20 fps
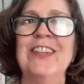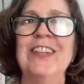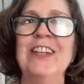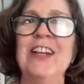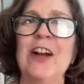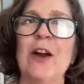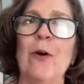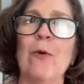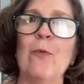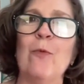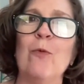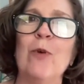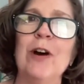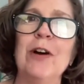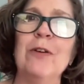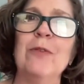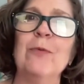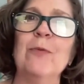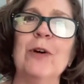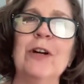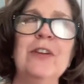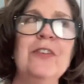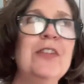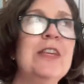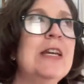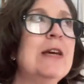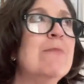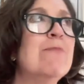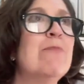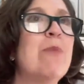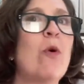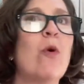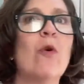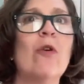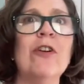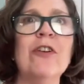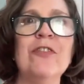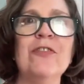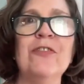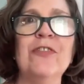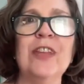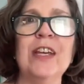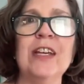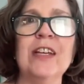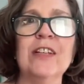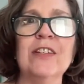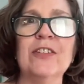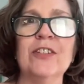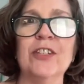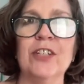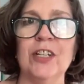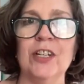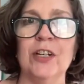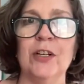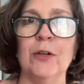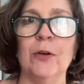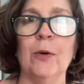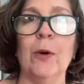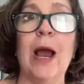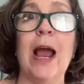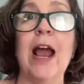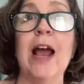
you know, what what are the important things to you?